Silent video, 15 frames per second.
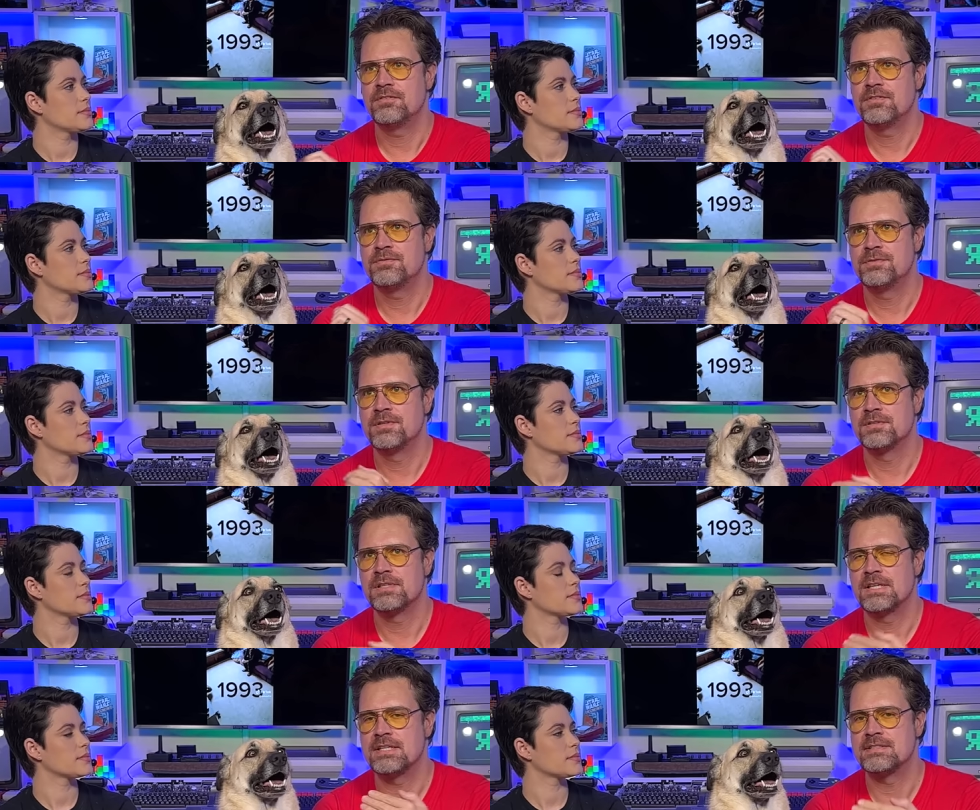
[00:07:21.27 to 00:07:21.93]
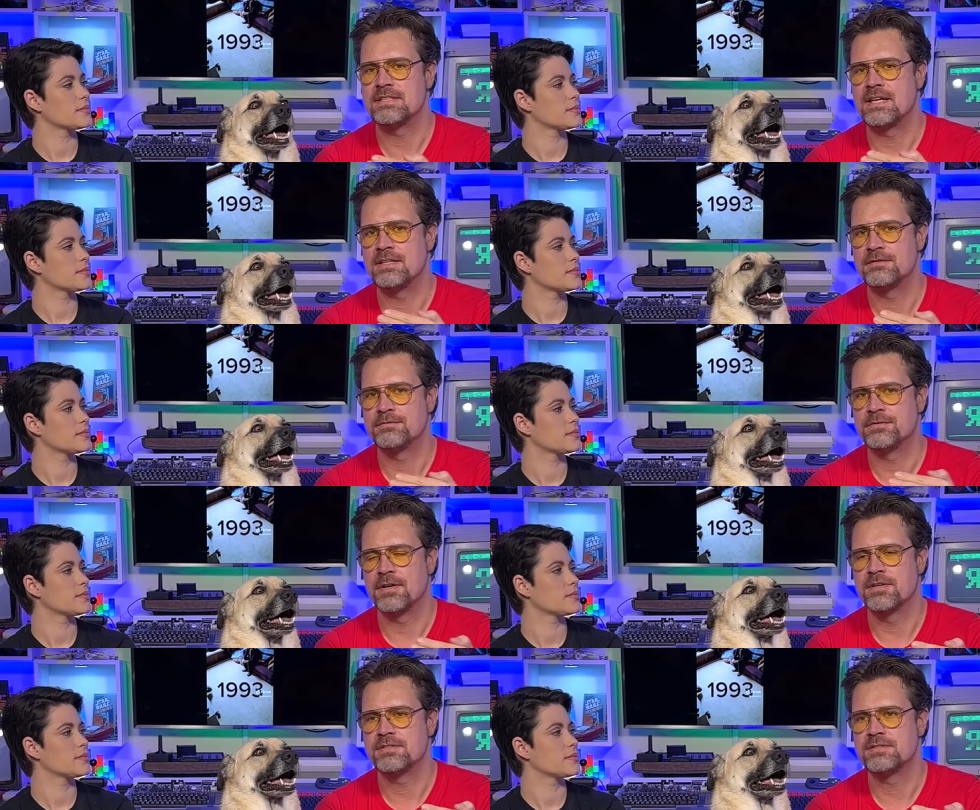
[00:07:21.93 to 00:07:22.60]
Speaker 1: feels like it's getting
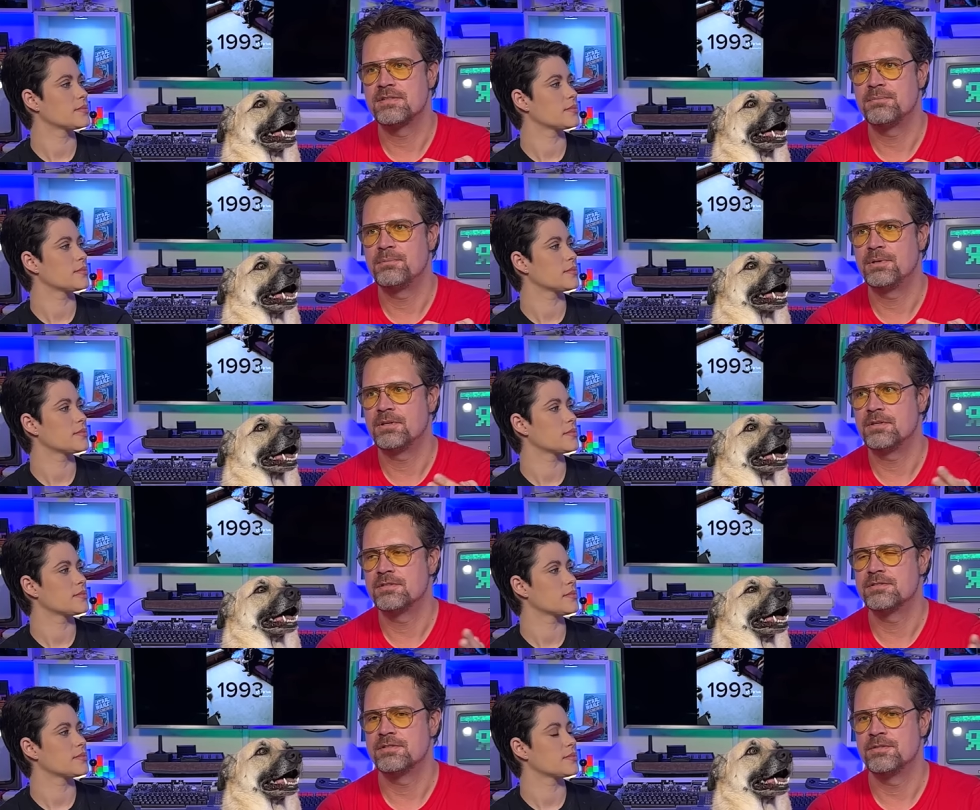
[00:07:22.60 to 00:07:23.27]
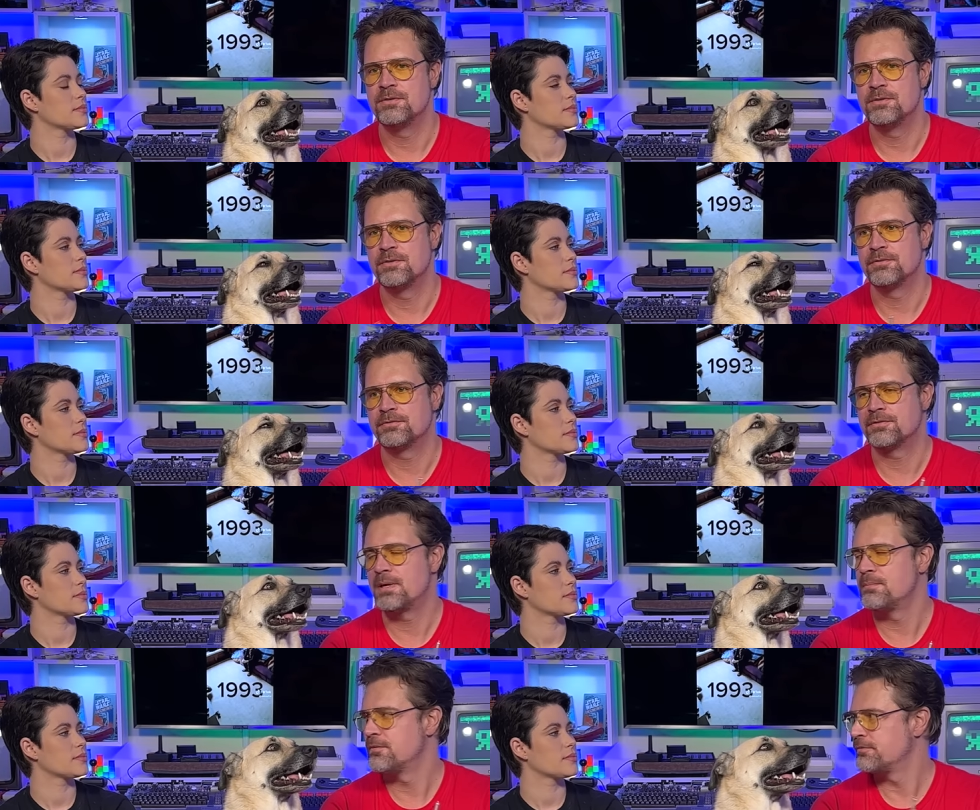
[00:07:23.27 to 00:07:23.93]
faster because your
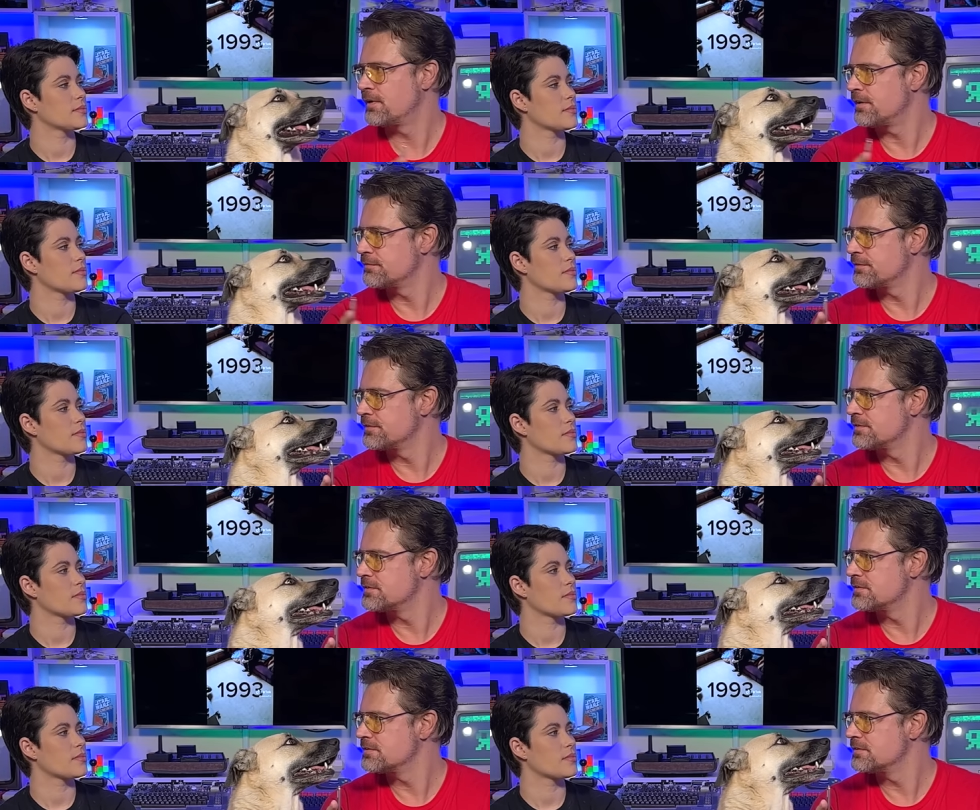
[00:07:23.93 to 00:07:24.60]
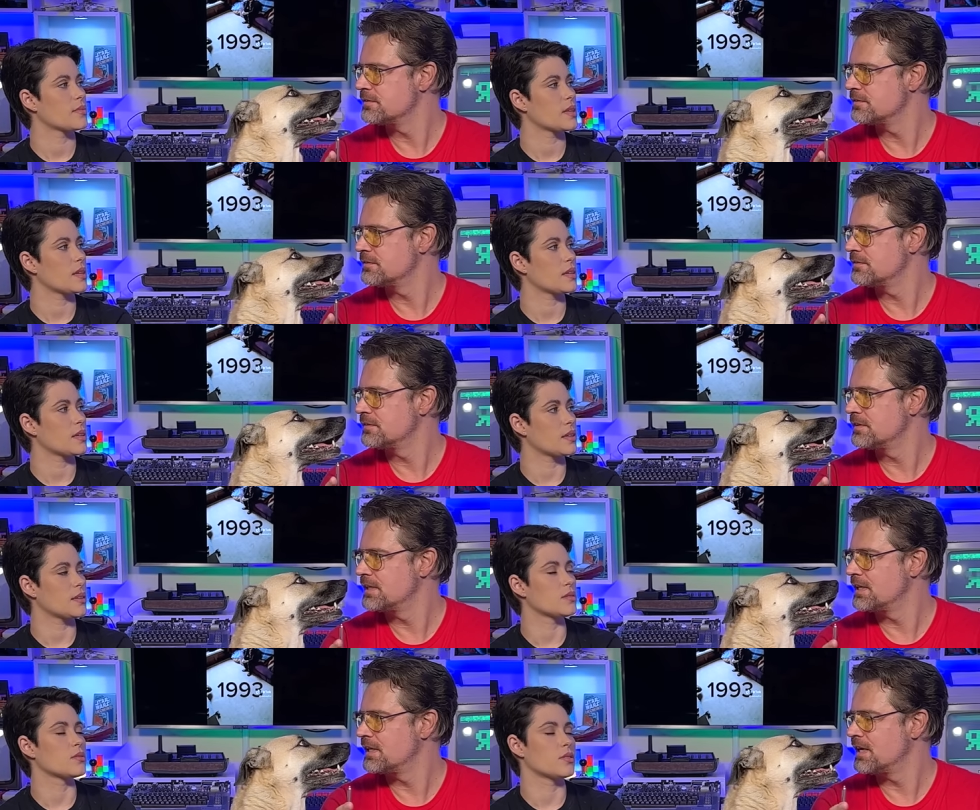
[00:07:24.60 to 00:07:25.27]
frame of reference
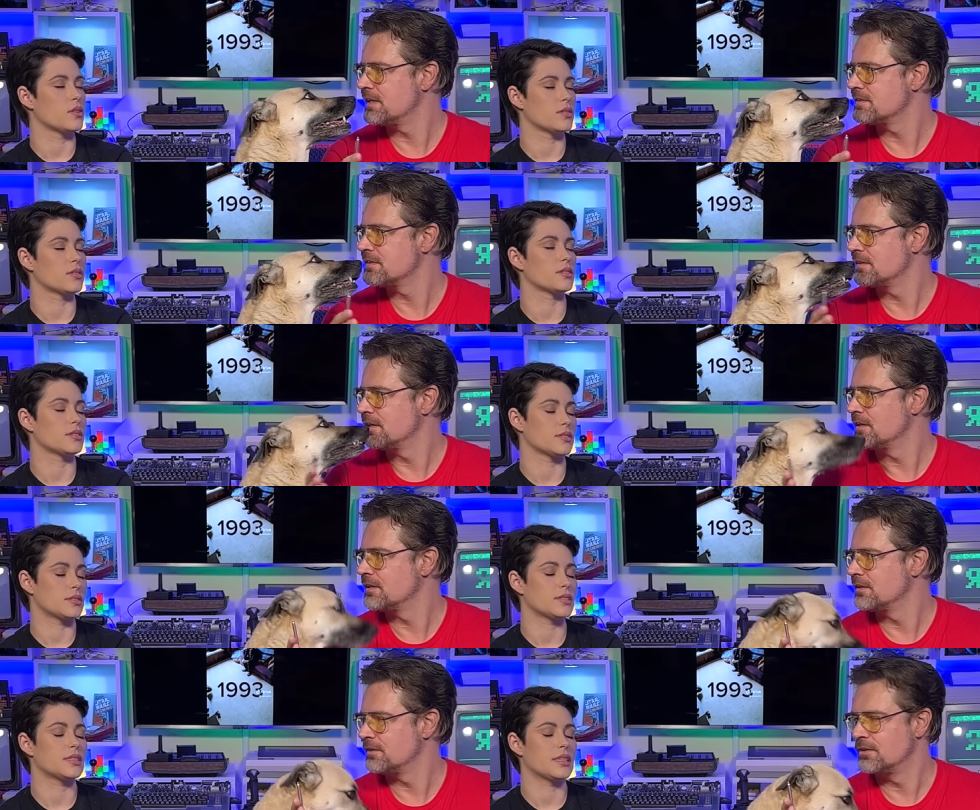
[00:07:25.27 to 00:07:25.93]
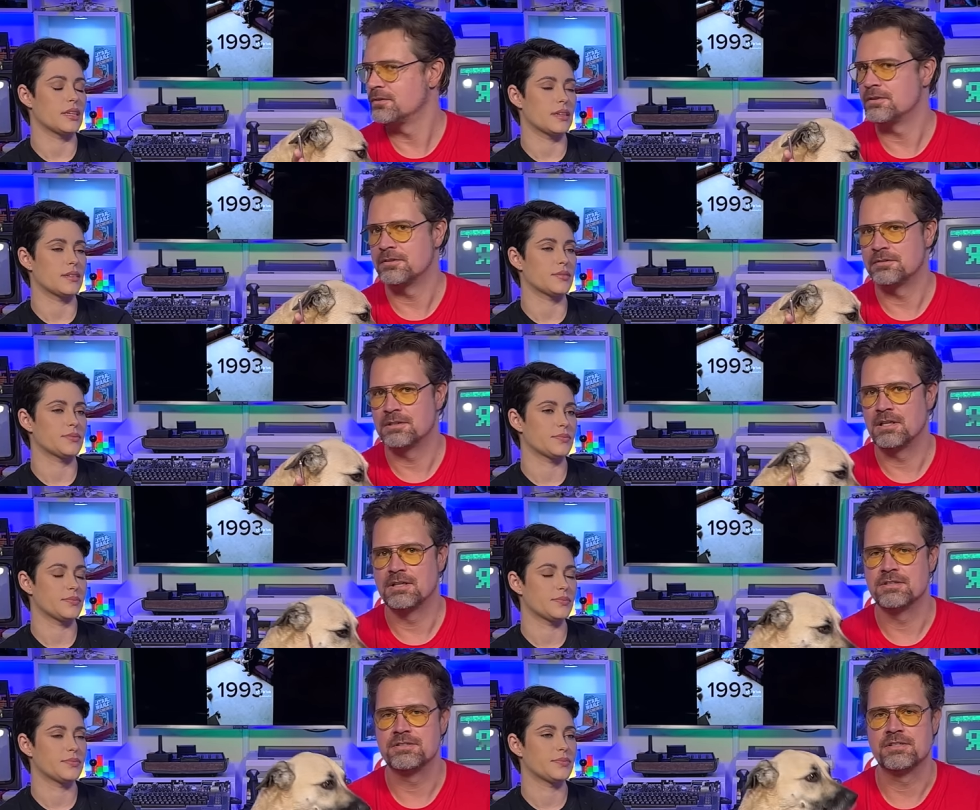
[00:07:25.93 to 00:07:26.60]
is gets longer, la- longer yeah. and
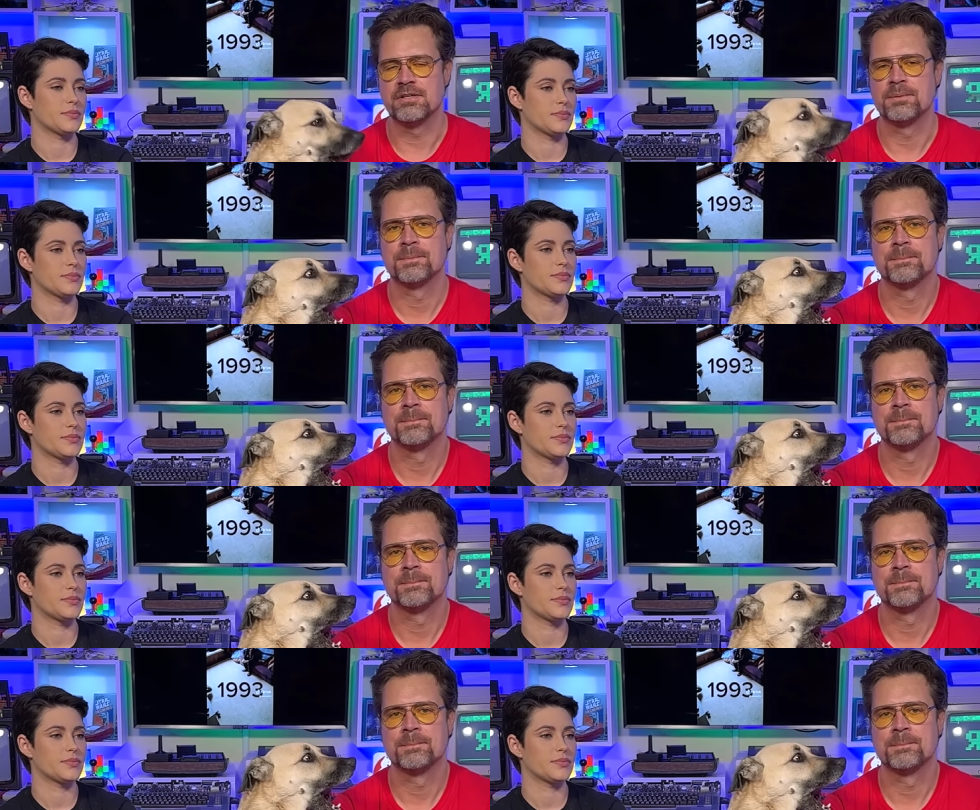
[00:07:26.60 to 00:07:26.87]
larger.